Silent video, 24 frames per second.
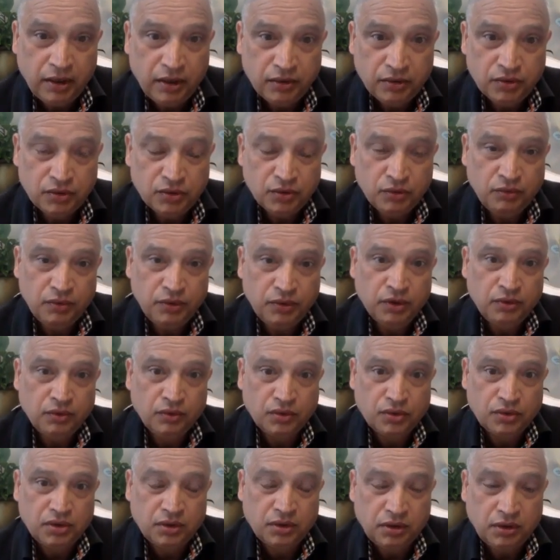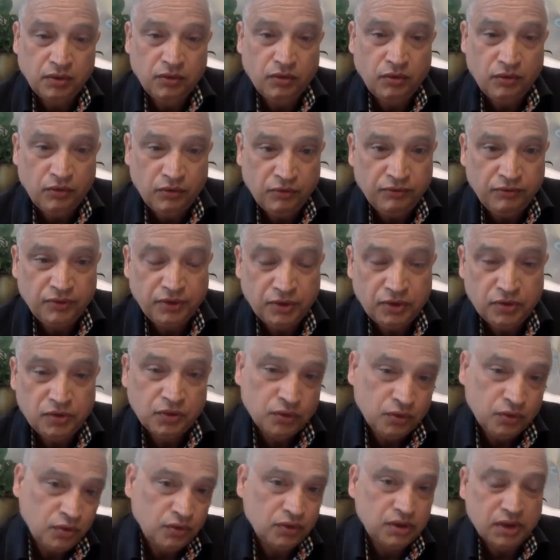So we roast on the oven. So
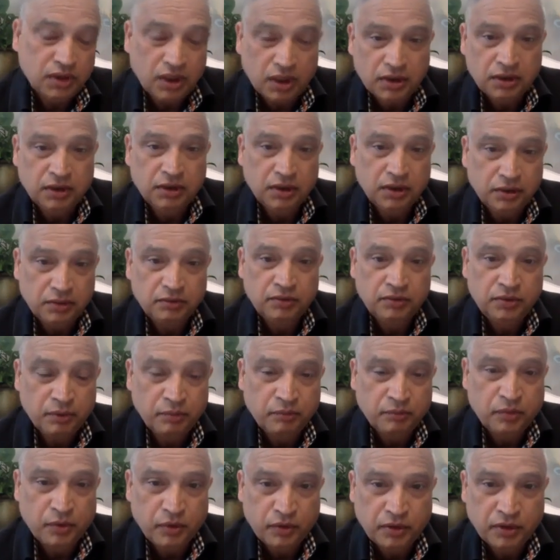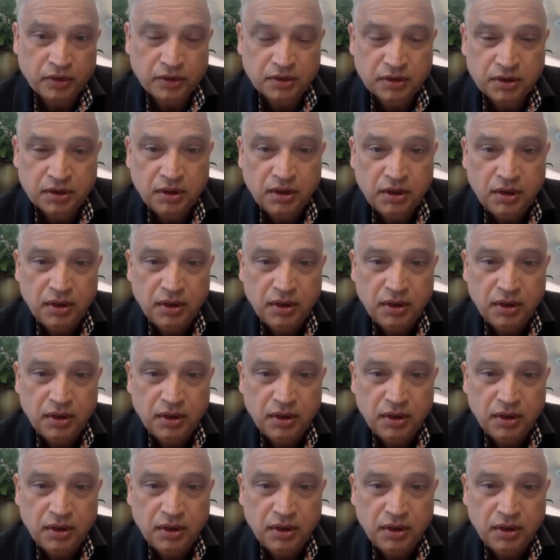those are the product